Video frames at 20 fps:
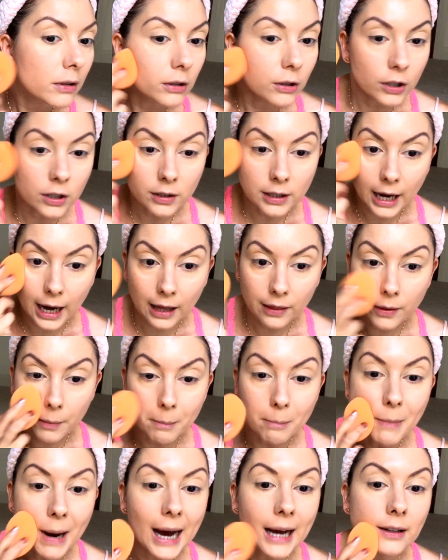Look at that, the
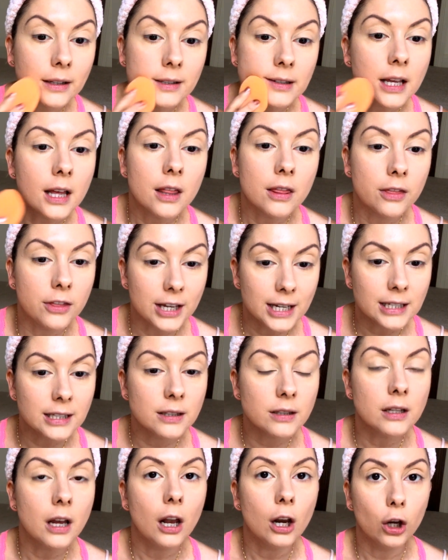matteness.
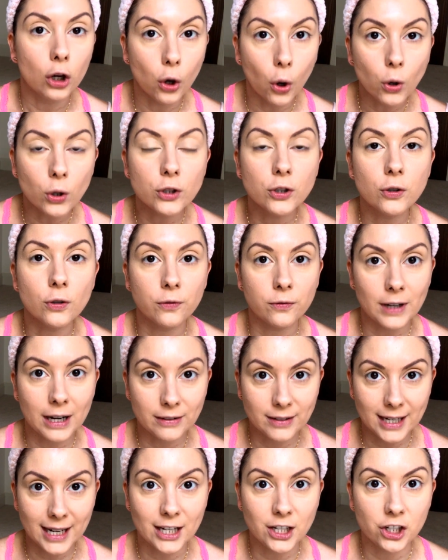This locks your
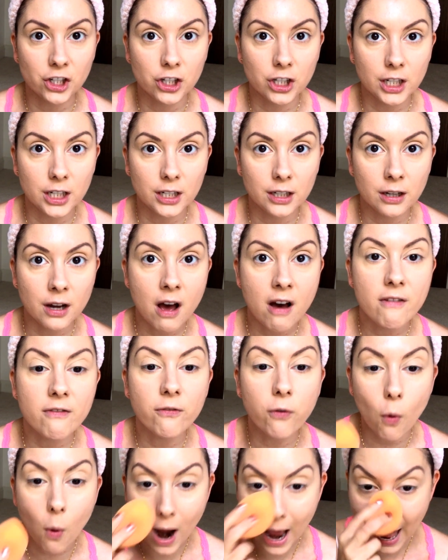foundation in
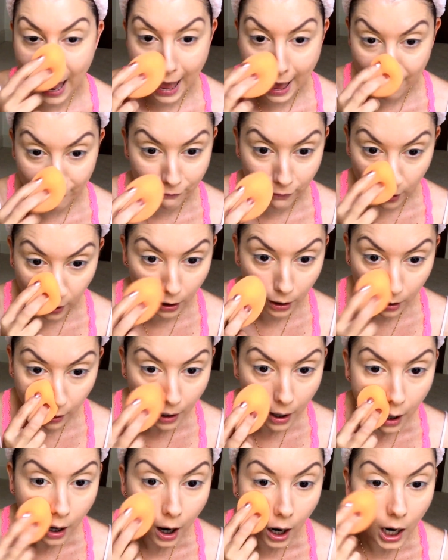forever.
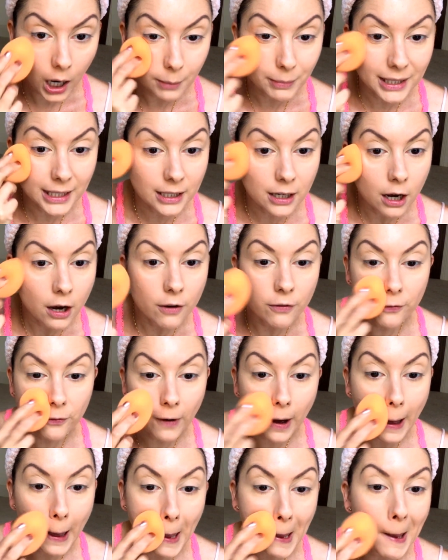I mean,
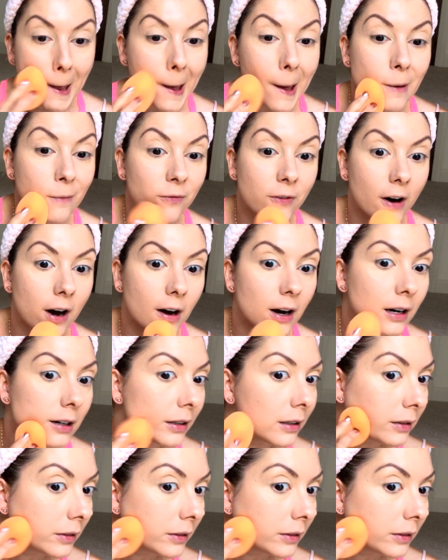forever.